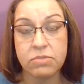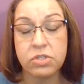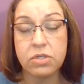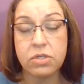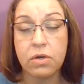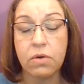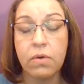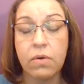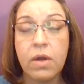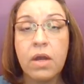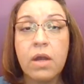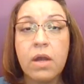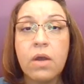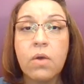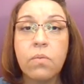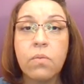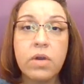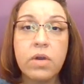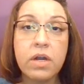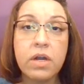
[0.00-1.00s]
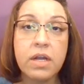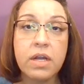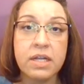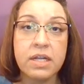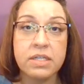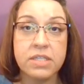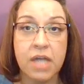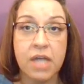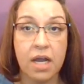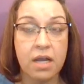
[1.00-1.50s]
So we're going
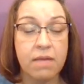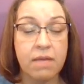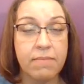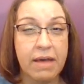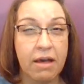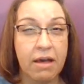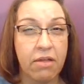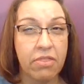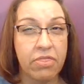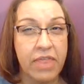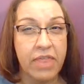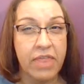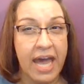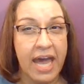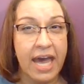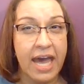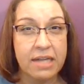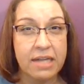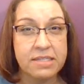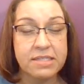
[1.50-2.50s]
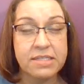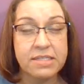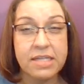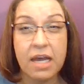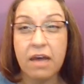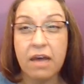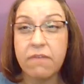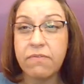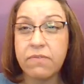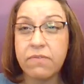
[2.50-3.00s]
to talk about that
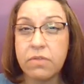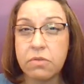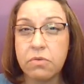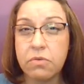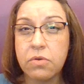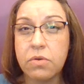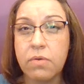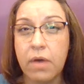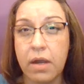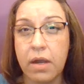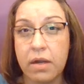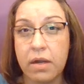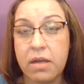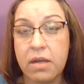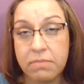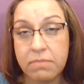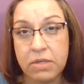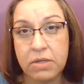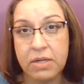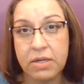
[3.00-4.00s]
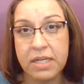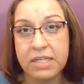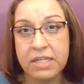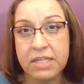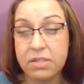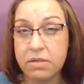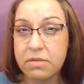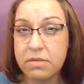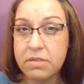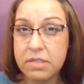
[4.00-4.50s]
stuff through our community
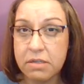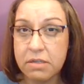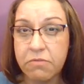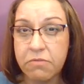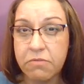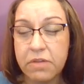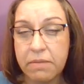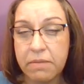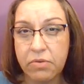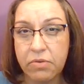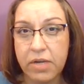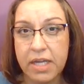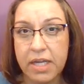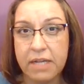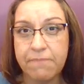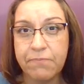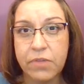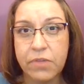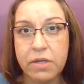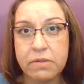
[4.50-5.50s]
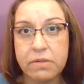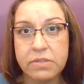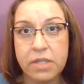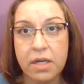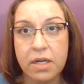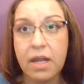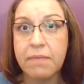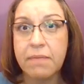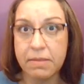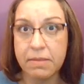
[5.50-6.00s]
circles and Flipgrid. Those are
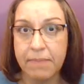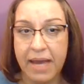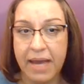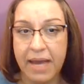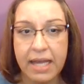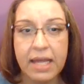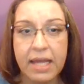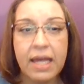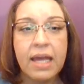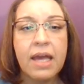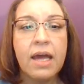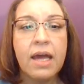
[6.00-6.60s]
coming back.